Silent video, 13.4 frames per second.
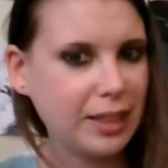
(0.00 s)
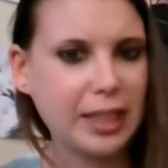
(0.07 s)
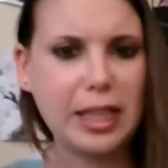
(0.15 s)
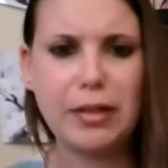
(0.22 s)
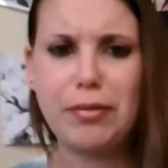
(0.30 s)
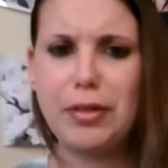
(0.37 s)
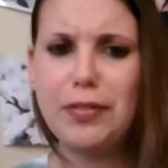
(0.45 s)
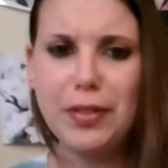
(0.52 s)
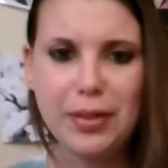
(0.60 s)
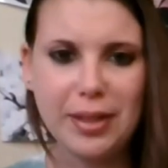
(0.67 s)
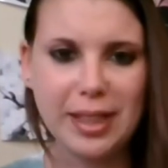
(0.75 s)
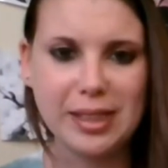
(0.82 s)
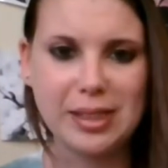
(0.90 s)
like every few
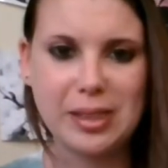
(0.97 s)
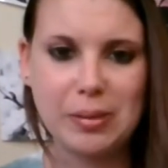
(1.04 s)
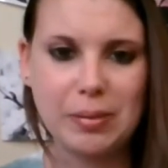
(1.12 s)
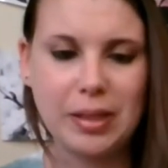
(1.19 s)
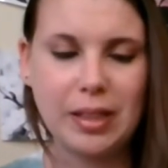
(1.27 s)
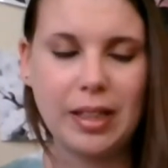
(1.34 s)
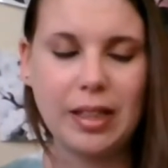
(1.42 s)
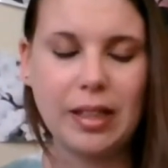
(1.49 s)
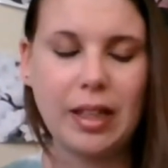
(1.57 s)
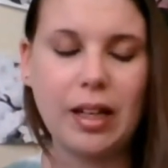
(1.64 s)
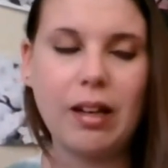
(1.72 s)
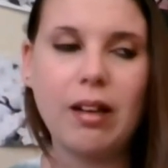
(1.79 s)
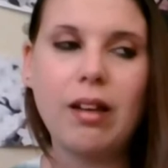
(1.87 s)
years or something like
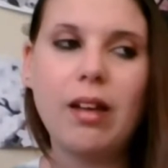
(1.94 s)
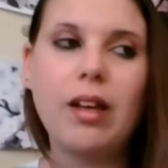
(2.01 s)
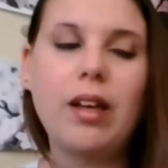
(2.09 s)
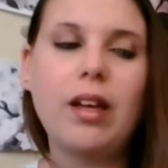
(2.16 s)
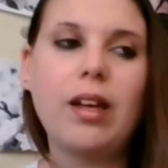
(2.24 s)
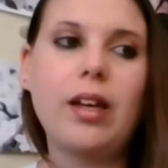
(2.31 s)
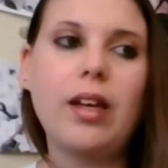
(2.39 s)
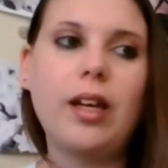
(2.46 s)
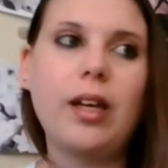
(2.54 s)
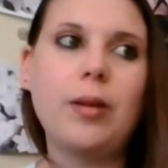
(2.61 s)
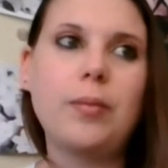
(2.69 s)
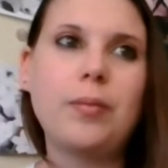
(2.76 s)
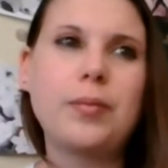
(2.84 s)
that.
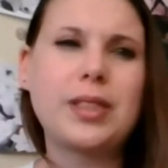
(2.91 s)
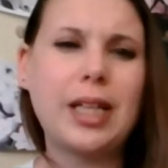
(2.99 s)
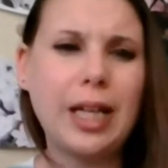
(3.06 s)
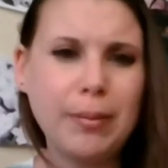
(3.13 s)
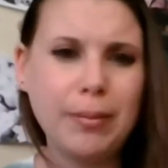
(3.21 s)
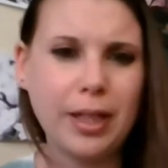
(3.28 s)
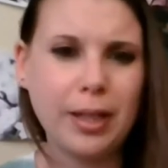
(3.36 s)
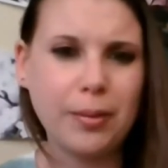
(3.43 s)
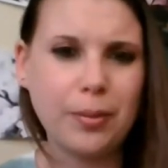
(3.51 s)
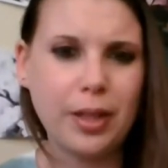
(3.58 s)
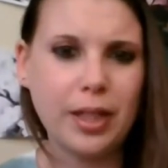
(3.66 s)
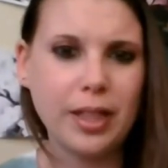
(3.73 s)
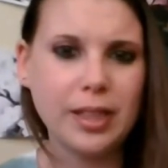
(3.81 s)
Um,
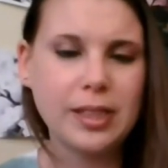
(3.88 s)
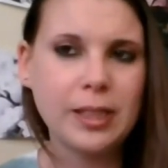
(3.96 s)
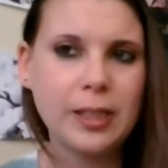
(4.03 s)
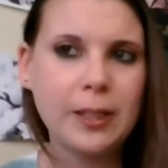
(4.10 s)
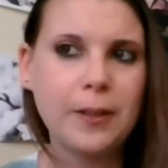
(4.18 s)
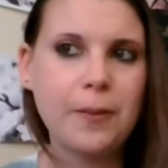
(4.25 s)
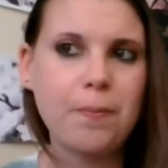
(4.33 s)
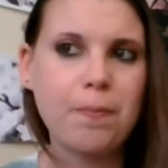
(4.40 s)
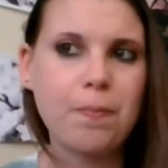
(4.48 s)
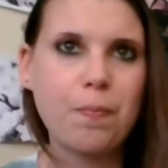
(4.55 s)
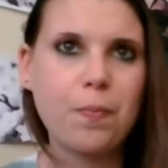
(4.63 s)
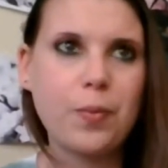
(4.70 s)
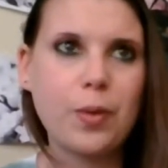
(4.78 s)
timeline-wise,
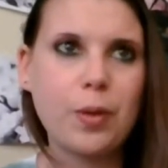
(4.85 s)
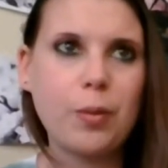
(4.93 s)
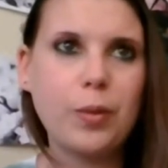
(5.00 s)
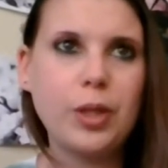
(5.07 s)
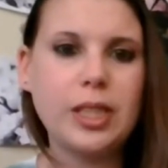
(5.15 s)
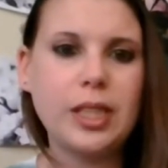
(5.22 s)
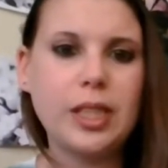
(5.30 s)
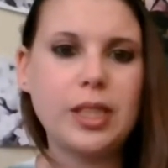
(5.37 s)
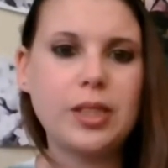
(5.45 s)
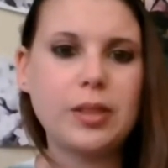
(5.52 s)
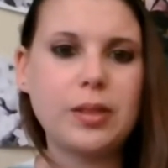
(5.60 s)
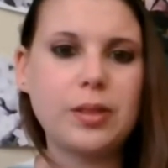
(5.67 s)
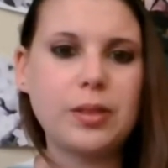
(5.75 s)
we did
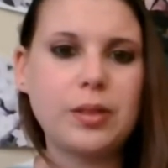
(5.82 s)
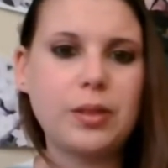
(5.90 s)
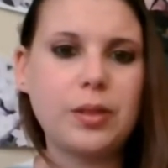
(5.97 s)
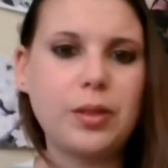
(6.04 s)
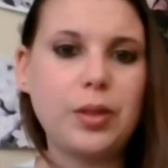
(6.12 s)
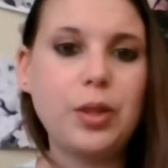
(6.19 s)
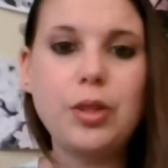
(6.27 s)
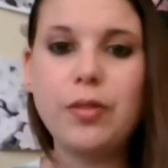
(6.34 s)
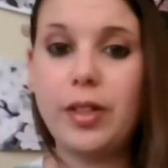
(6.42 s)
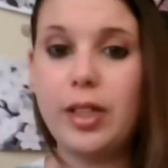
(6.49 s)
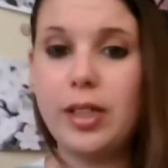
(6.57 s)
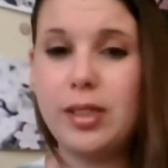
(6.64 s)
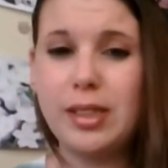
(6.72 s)

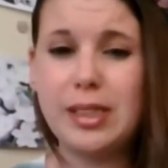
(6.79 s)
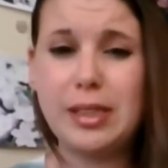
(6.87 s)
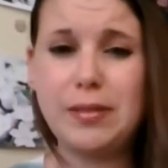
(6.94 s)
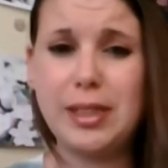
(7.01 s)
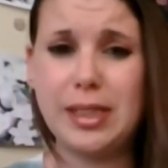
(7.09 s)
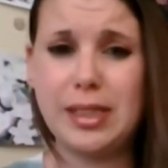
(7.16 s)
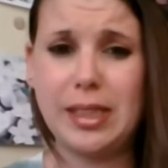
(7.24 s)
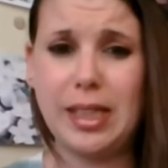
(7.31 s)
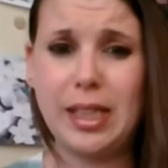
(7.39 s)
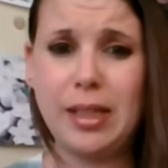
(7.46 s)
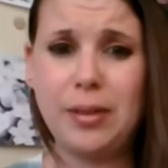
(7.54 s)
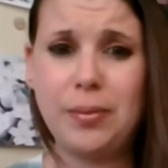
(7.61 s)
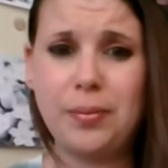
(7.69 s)
Universal instead of
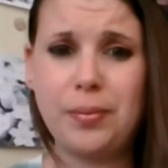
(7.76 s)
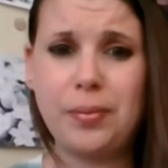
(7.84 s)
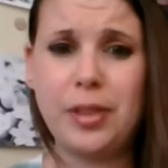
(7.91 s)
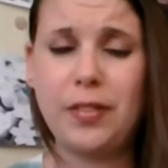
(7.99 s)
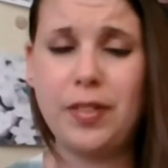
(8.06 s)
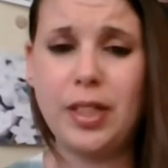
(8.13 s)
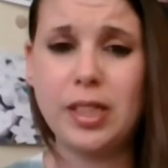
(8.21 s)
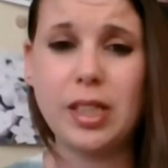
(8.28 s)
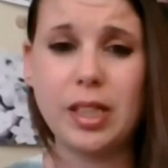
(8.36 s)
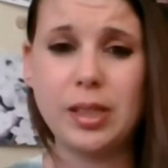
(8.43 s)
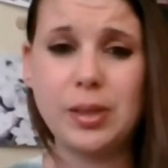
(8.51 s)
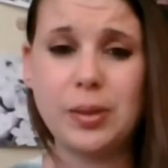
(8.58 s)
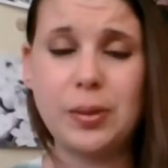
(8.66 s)
Disney when I finished
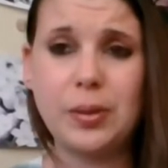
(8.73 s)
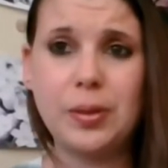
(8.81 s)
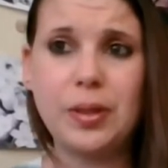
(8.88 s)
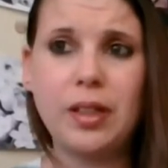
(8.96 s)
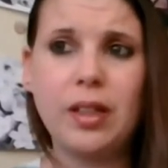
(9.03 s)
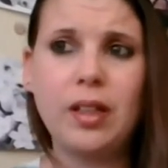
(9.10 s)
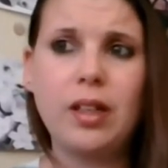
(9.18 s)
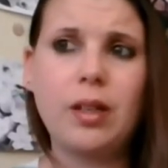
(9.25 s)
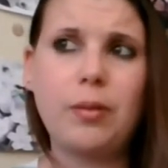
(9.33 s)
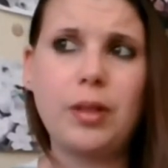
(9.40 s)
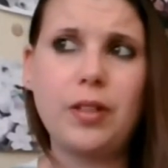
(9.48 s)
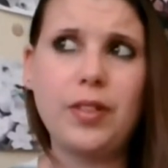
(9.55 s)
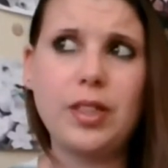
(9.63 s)
high school.
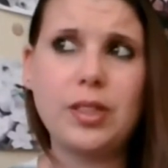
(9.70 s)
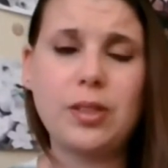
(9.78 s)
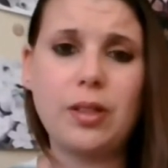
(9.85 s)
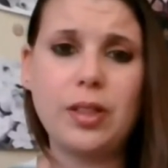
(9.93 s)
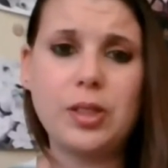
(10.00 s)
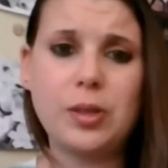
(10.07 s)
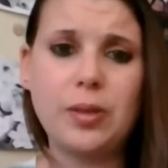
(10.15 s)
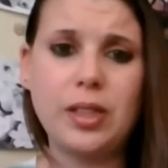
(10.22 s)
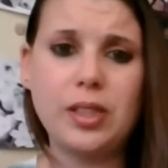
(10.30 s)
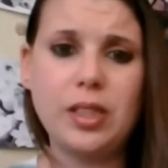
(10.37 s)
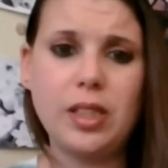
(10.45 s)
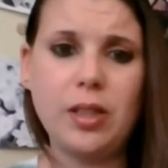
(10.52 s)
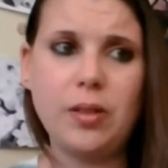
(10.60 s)
When I finished college, going
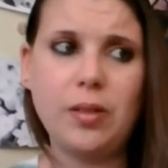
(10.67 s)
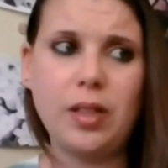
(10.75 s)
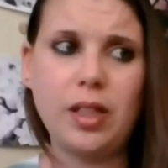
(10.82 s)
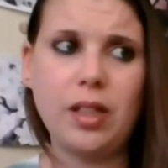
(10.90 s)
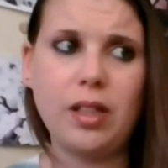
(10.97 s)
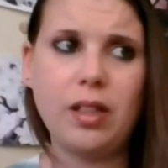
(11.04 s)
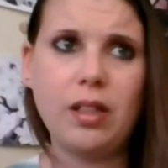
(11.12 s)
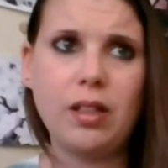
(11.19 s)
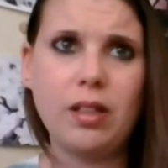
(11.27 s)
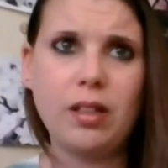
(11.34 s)
into uni,